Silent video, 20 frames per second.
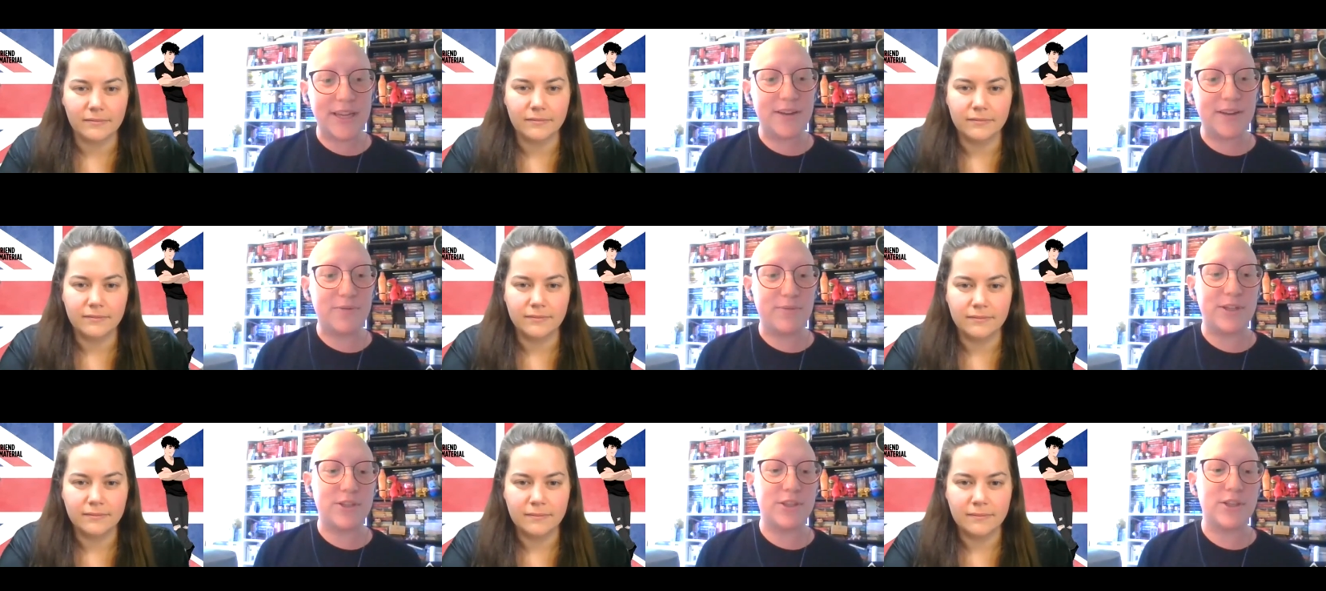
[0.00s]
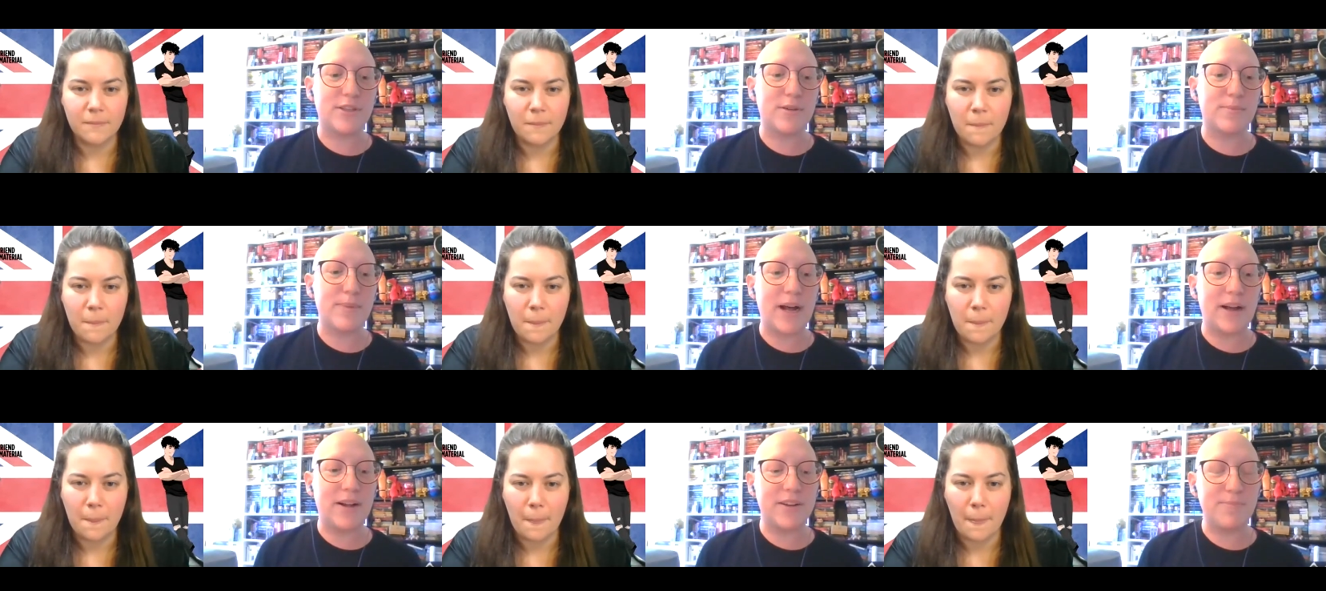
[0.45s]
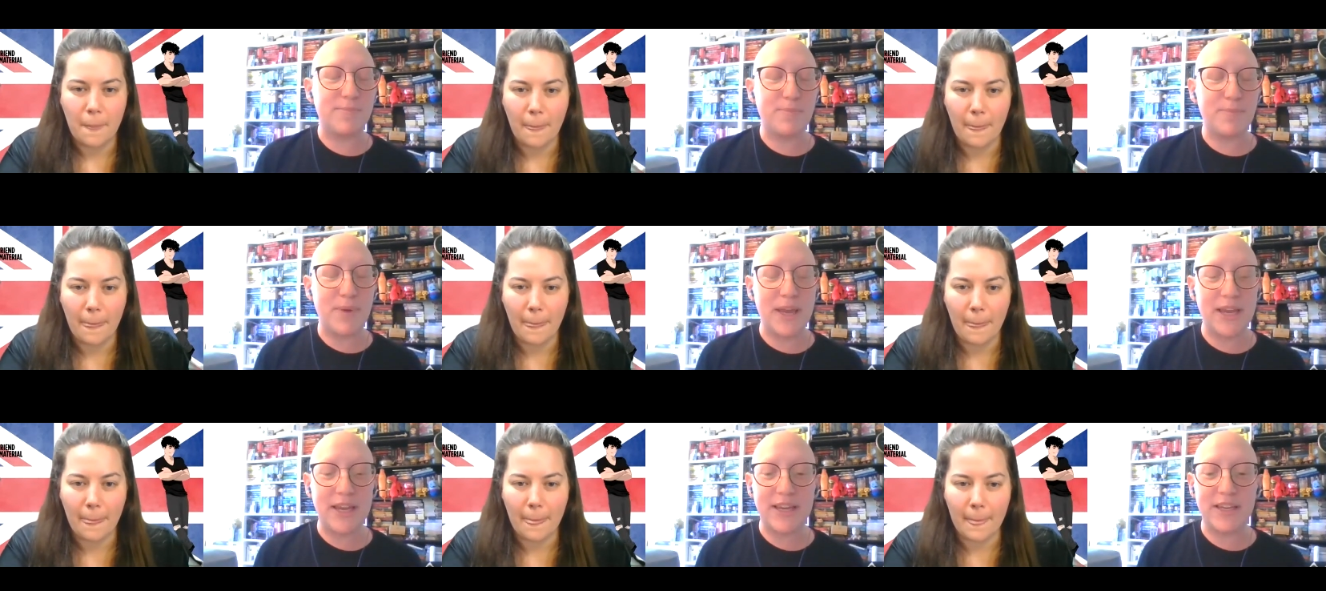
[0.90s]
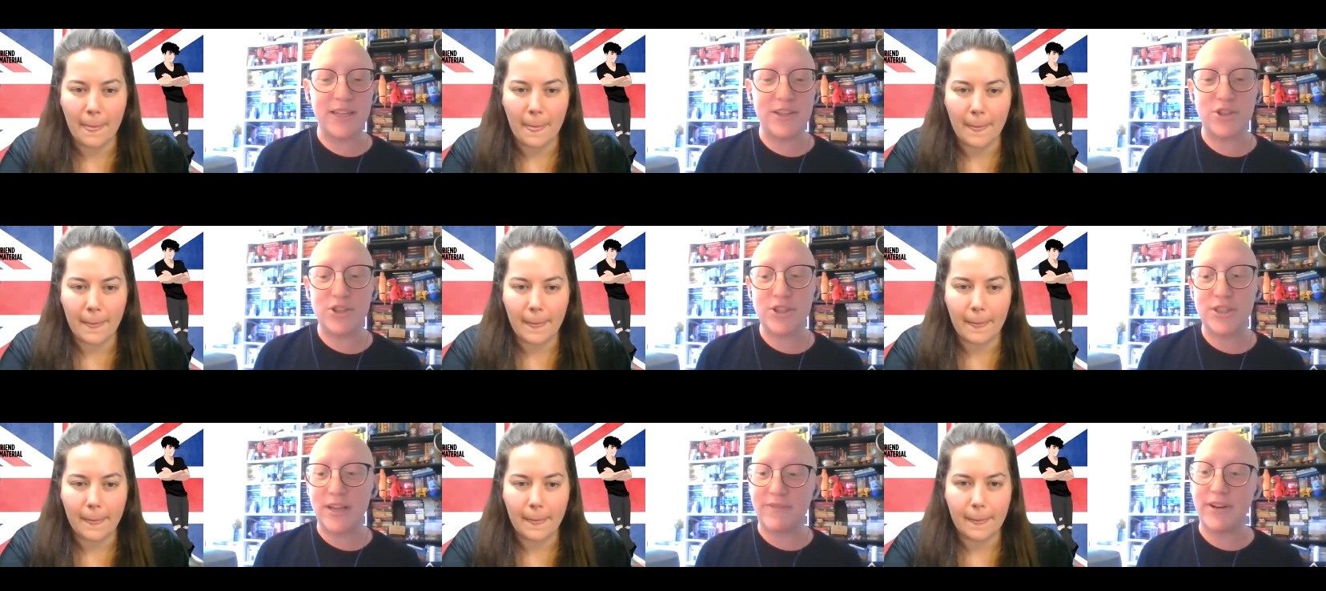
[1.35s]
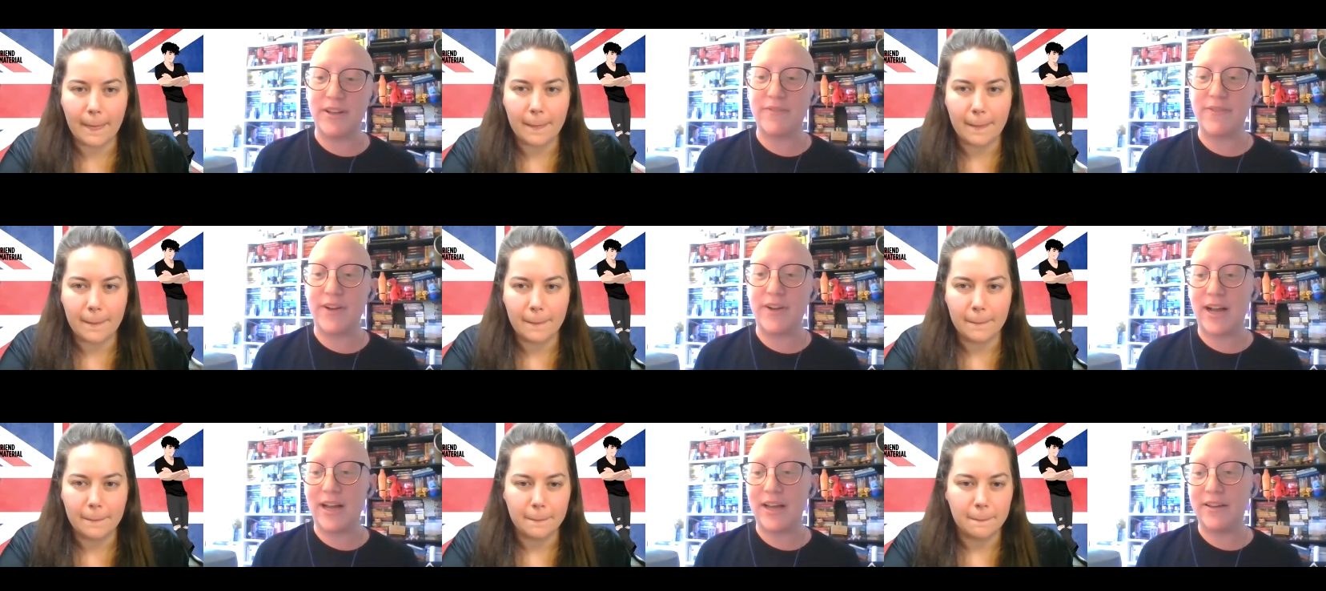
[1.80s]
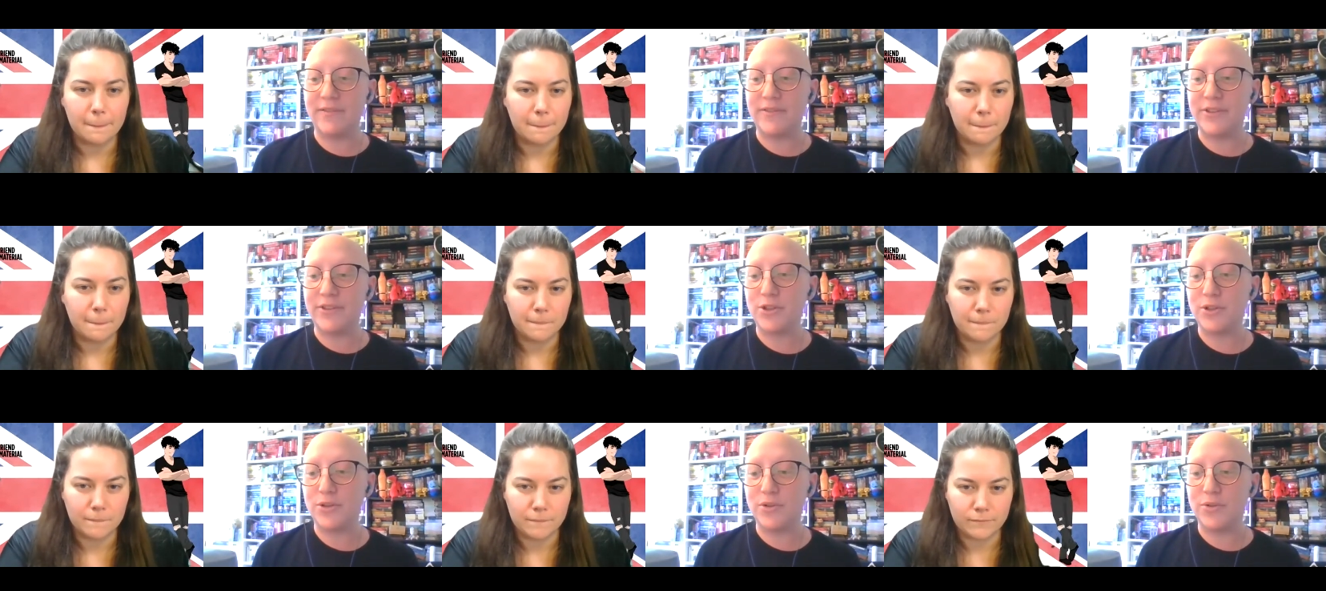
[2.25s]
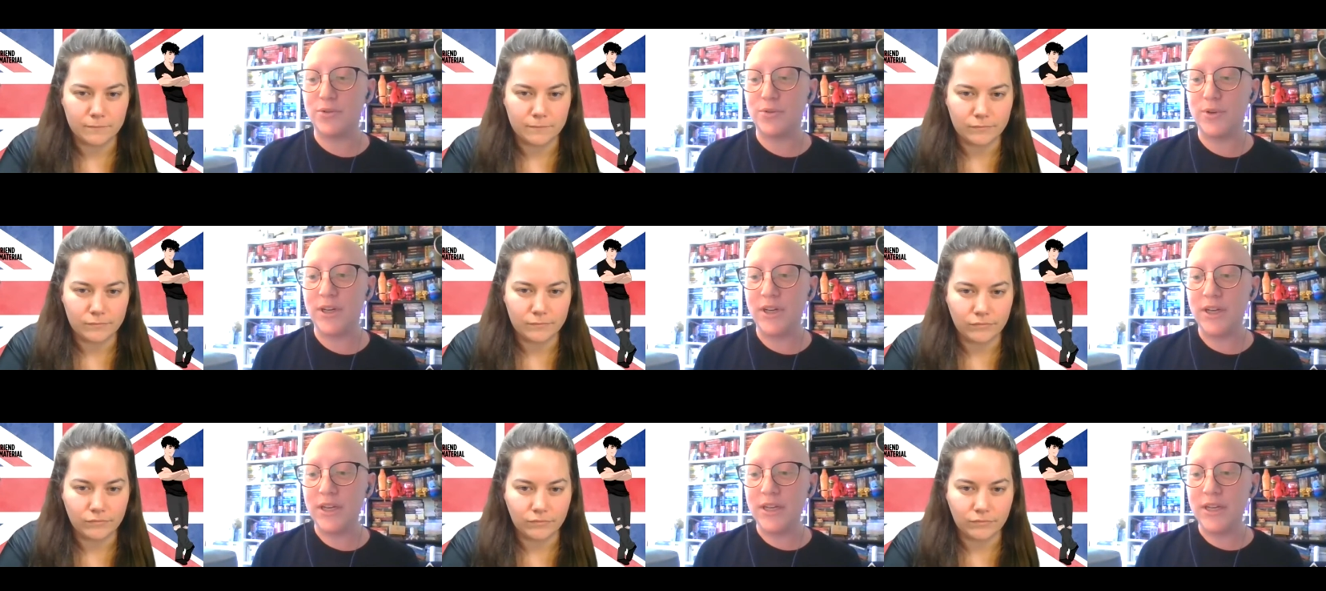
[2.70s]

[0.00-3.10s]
Speaker 1: which is about page 75 to